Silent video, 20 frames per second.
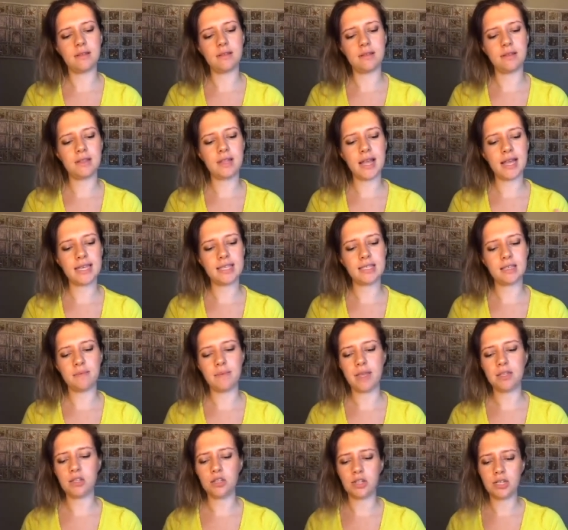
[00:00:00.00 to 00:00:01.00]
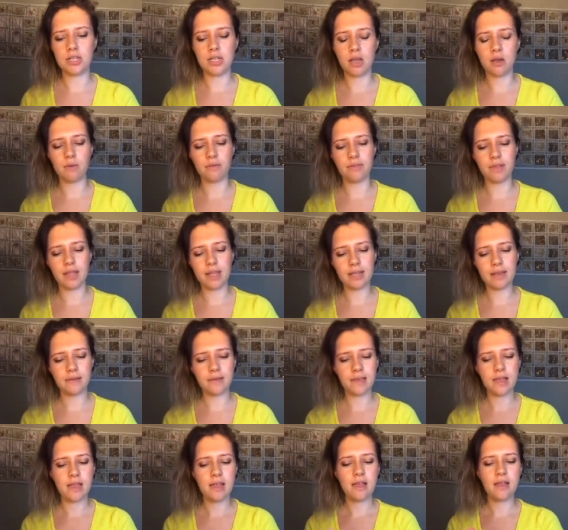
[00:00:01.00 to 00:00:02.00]
nicer messages, hopefully.
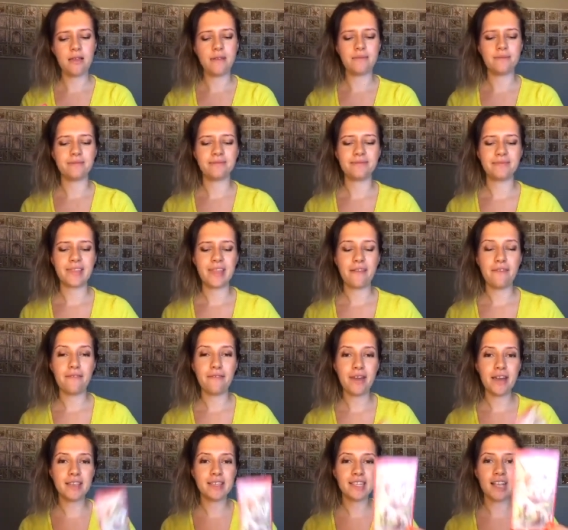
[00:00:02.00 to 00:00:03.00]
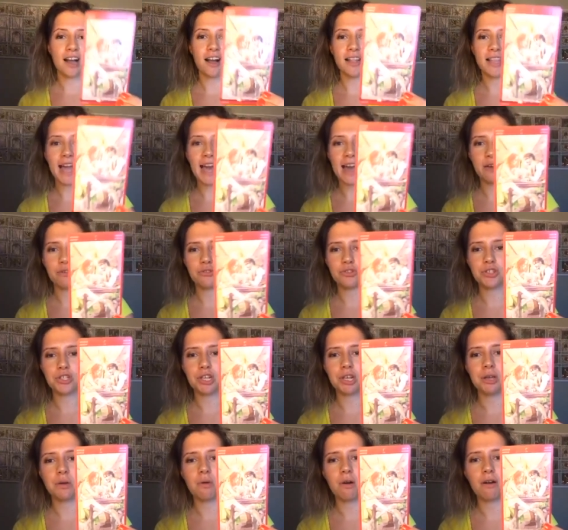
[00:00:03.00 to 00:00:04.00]
First card out,
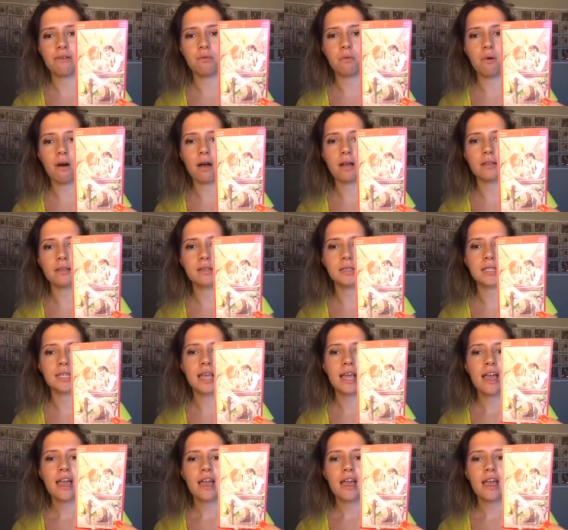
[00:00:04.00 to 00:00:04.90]
two of wands.